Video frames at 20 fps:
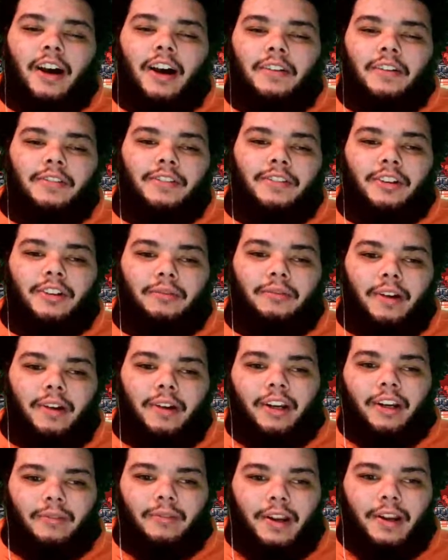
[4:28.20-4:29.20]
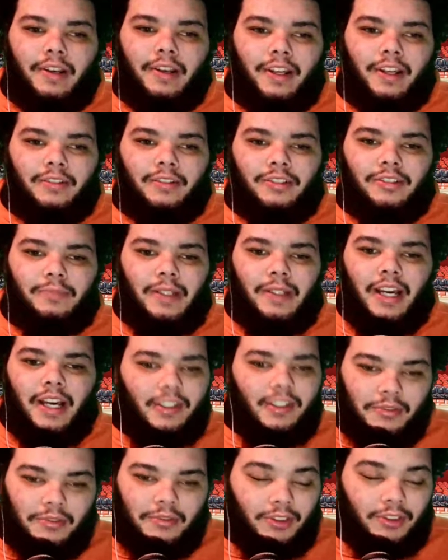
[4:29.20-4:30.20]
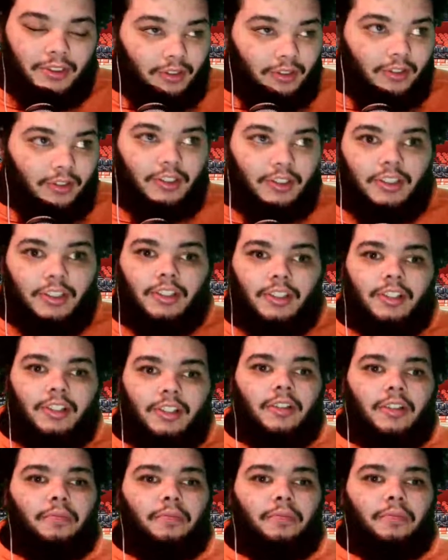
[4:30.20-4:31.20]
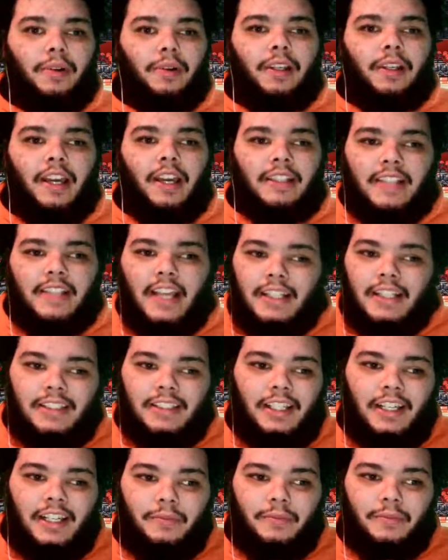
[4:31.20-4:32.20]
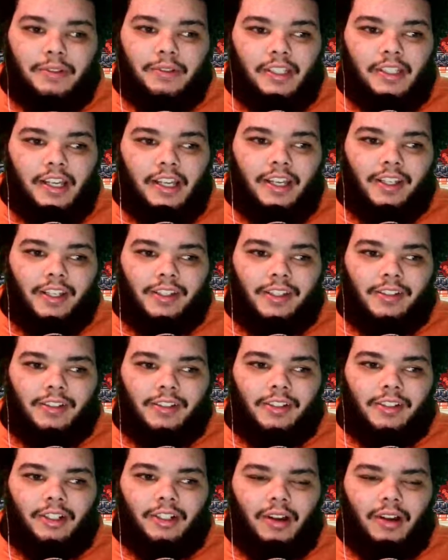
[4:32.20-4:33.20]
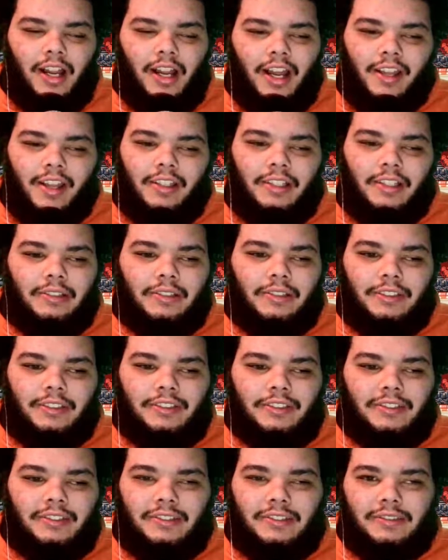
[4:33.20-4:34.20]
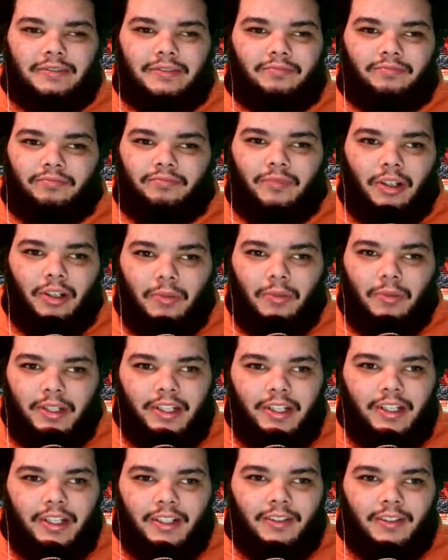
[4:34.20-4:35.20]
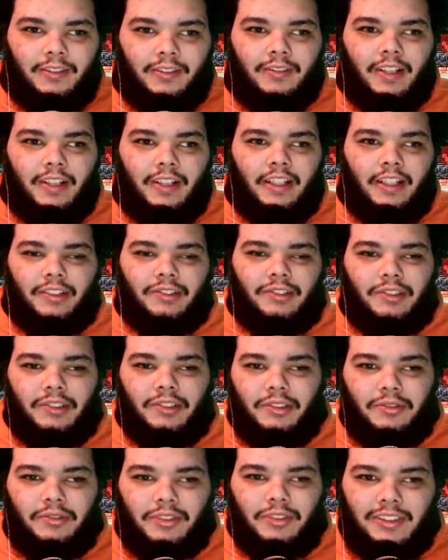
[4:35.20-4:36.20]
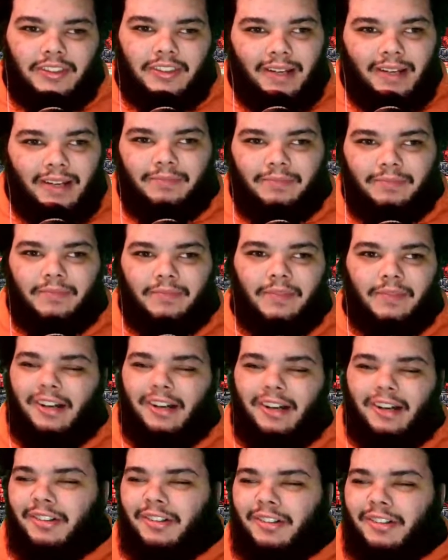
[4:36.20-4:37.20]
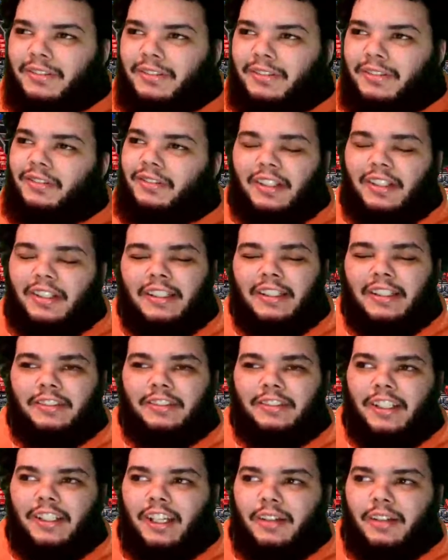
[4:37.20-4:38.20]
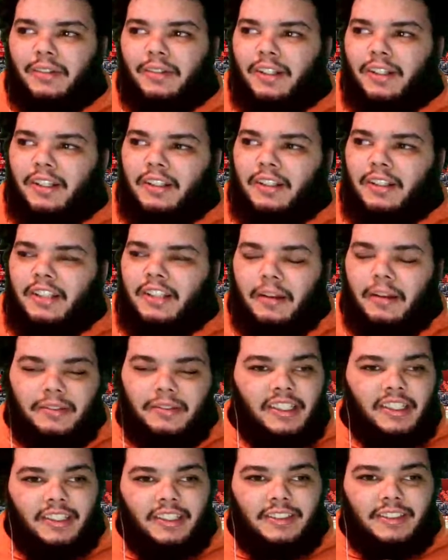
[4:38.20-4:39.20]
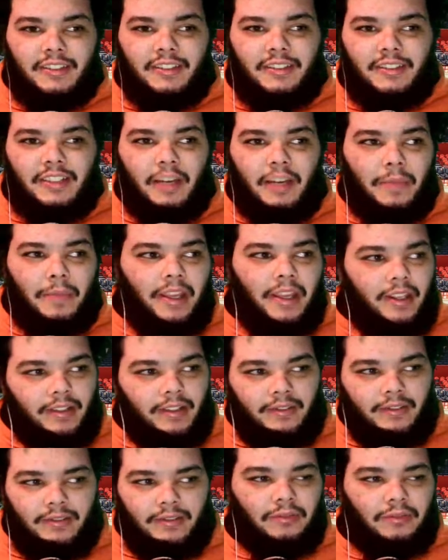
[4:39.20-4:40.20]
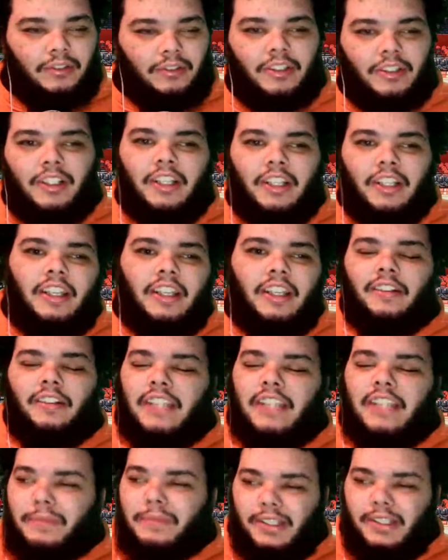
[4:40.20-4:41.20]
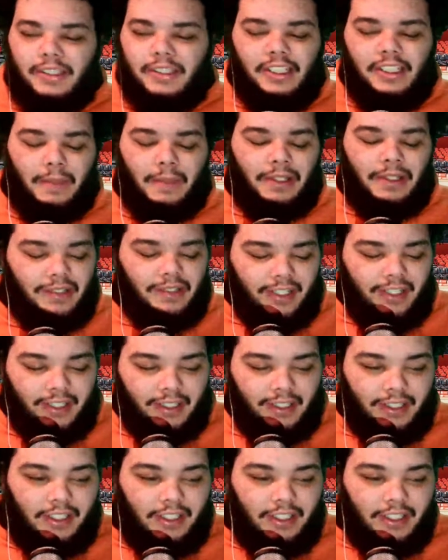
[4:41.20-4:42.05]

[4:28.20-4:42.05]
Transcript: know the record right now, to be honest with y'all, but at that time it was like Ohio is nowhere near Illinois, who's a top. I don't know what was Illinois at that time. Top 6, top 8, somewhere. They were a top 10 team. I know that.